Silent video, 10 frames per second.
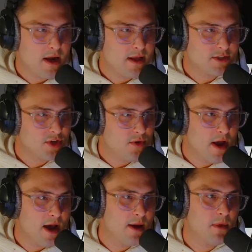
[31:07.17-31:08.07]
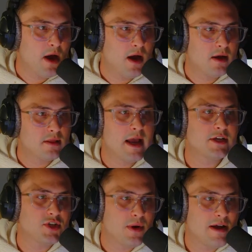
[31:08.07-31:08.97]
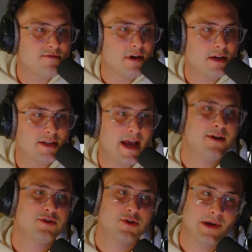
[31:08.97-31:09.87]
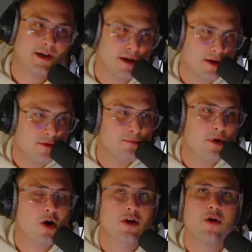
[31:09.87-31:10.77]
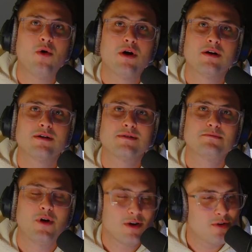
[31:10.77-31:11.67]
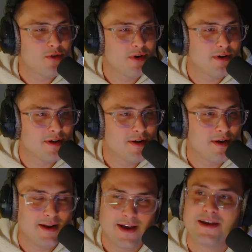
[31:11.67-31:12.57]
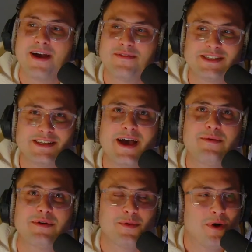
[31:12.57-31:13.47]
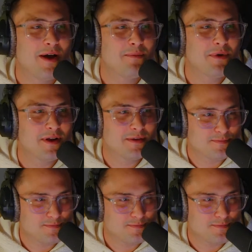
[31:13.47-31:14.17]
got Instagram. Last year I fell down doing parkour. Parkour. All right, I haven't seen that one in a while, but